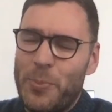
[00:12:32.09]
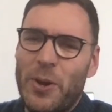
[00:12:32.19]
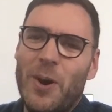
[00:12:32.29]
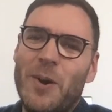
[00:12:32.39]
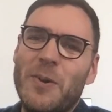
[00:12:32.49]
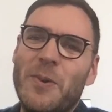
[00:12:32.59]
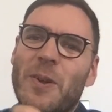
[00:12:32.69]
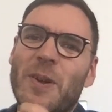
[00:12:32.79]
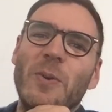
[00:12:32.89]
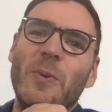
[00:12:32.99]

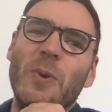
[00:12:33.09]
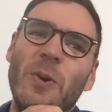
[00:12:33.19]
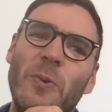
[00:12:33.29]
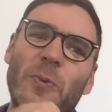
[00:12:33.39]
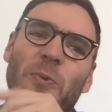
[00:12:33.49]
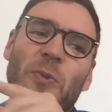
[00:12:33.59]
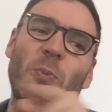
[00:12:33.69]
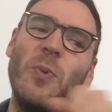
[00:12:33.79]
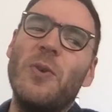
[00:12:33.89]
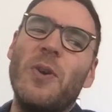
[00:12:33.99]
Bjorn, who's,
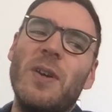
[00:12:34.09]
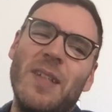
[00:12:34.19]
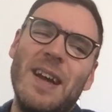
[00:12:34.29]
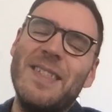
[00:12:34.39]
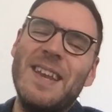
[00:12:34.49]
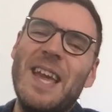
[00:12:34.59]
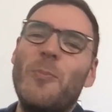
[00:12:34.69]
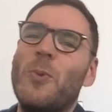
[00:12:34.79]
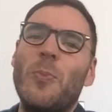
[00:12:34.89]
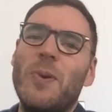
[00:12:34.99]
well, like the
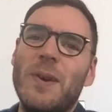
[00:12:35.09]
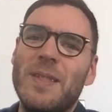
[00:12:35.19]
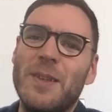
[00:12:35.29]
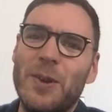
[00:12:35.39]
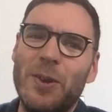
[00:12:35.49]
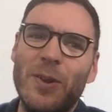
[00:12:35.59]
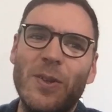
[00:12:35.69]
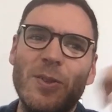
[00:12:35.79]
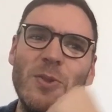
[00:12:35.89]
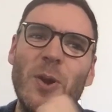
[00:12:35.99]
name we'll put in the
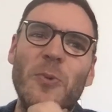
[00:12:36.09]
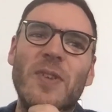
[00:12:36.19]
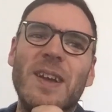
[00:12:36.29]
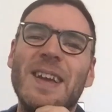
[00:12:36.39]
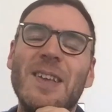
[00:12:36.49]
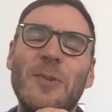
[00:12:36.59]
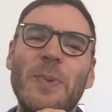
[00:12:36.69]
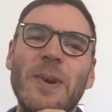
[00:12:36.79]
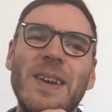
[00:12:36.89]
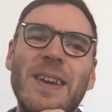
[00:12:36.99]
notes, I guess. But